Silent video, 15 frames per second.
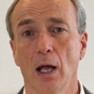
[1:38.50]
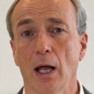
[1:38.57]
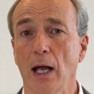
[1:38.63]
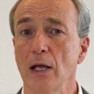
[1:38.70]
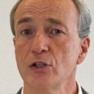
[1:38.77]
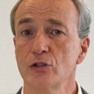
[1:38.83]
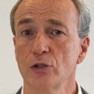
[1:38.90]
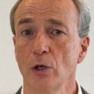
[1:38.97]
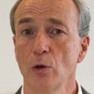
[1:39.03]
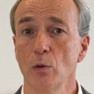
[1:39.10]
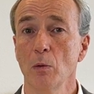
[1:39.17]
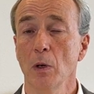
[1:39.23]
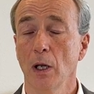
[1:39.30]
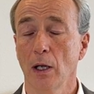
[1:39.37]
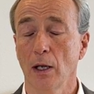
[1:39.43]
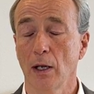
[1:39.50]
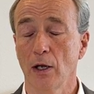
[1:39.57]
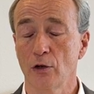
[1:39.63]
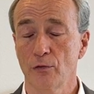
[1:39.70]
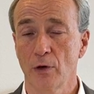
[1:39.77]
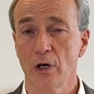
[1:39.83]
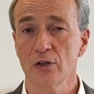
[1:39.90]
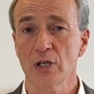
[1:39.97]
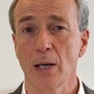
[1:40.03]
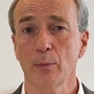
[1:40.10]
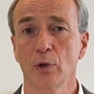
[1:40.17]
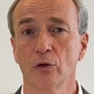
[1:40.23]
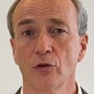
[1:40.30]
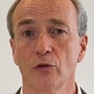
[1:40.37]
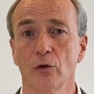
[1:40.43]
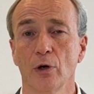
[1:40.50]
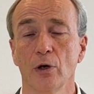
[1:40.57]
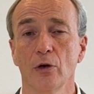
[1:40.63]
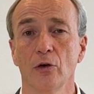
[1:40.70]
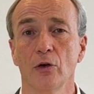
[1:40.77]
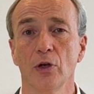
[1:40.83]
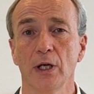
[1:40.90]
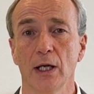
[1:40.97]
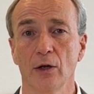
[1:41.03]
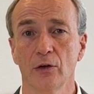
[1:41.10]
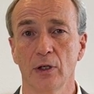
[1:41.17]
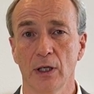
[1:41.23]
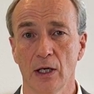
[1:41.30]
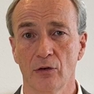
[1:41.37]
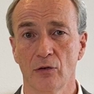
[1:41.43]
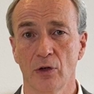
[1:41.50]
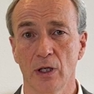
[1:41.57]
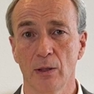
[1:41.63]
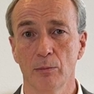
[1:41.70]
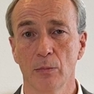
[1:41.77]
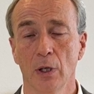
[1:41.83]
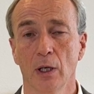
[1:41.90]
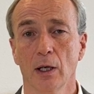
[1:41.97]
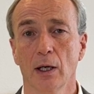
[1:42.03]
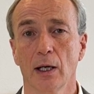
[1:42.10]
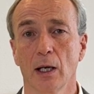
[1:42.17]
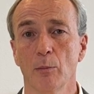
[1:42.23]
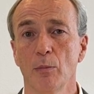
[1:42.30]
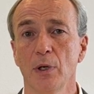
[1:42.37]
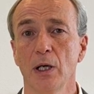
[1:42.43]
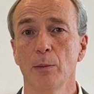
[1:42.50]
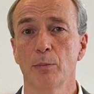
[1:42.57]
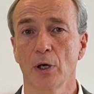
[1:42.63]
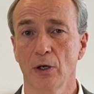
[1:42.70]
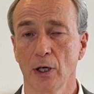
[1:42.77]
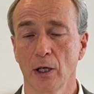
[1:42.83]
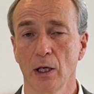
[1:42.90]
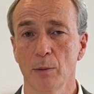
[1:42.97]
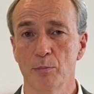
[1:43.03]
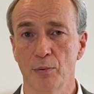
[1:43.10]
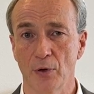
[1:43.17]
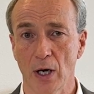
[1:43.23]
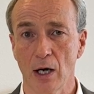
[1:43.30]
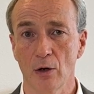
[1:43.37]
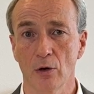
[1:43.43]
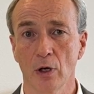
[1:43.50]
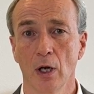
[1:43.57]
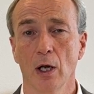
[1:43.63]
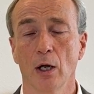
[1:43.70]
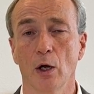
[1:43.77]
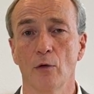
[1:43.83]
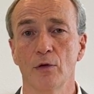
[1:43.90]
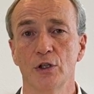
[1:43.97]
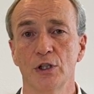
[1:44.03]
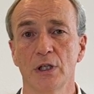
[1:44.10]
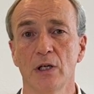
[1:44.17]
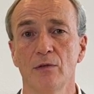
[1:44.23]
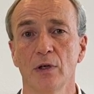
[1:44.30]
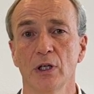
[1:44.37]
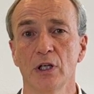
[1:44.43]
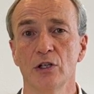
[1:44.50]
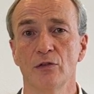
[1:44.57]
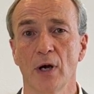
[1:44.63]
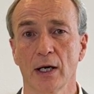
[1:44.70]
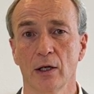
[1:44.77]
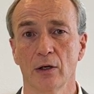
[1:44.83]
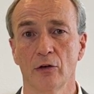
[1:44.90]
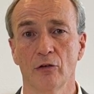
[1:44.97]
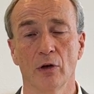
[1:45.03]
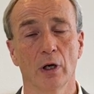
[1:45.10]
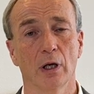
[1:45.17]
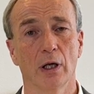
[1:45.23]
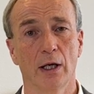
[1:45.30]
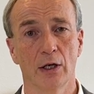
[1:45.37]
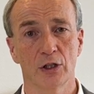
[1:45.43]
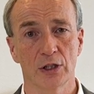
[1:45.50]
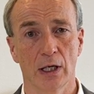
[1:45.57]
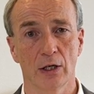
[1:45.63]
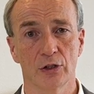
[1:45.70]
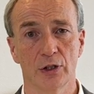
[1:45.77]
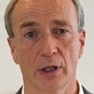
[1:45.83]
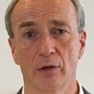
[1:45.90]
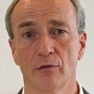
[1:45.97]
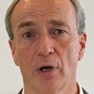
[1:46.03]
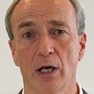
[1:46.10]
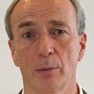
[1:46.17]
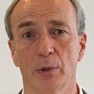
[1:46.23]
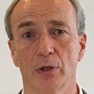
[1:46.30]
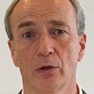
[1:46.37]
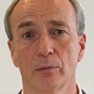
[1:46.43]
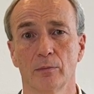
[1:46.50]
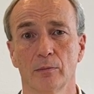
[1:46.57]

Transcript: And so as far as I'm concerned, the LTS team can be particularly proud of achieving these records in a challenging environment.